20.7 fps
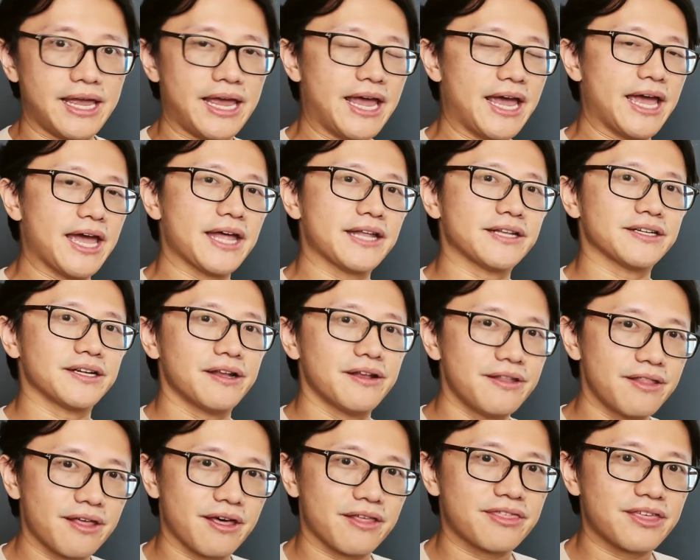and
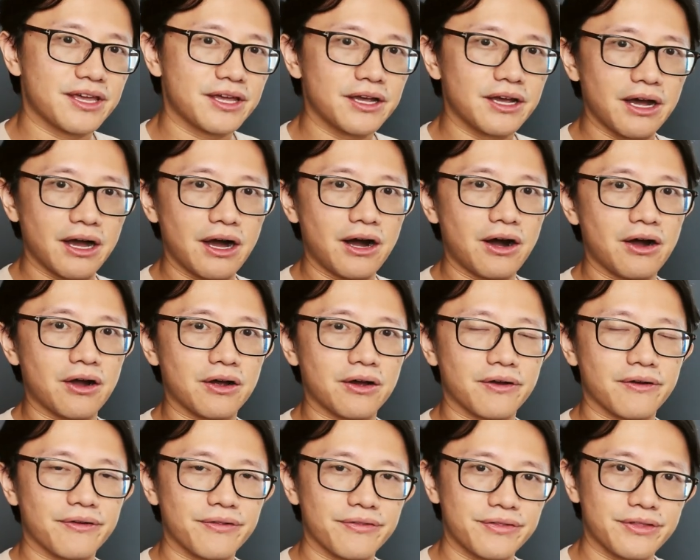nothing
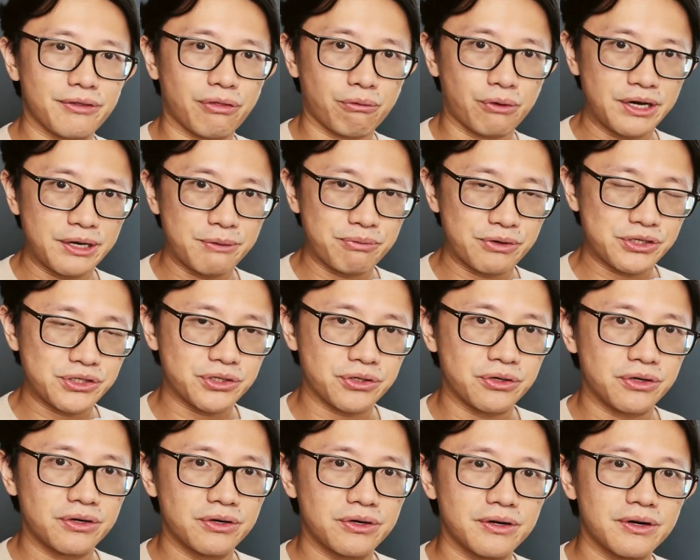on the 3D
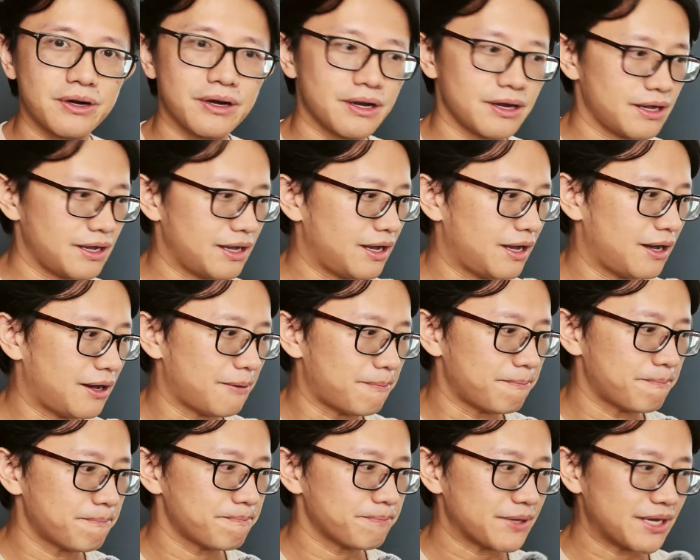printer
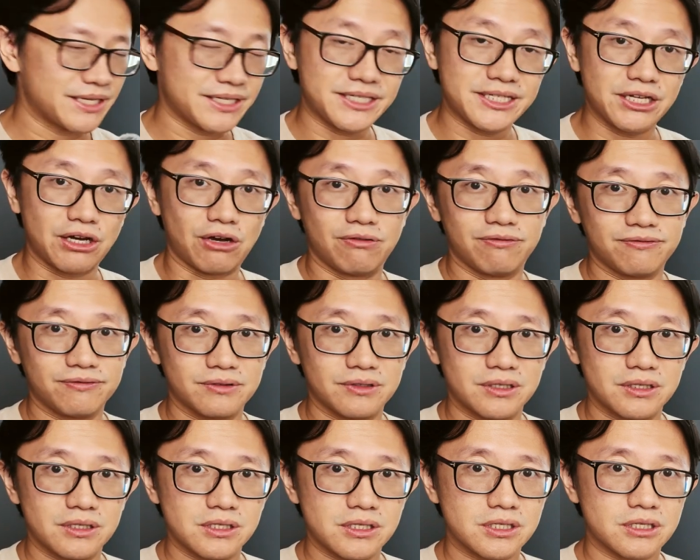itself.
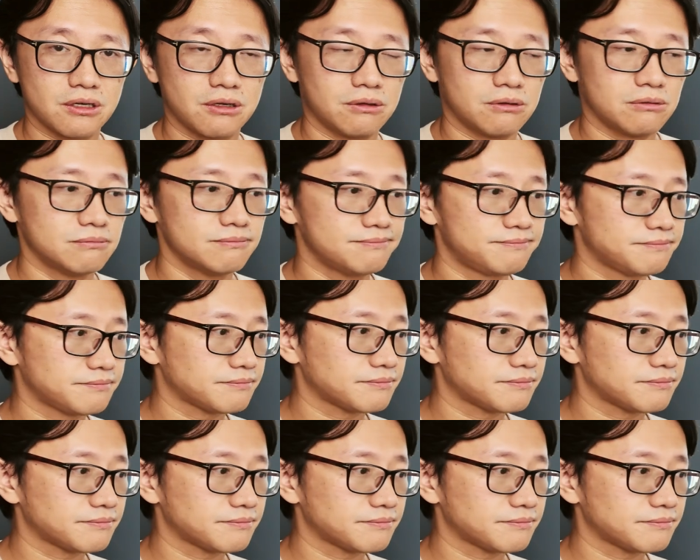So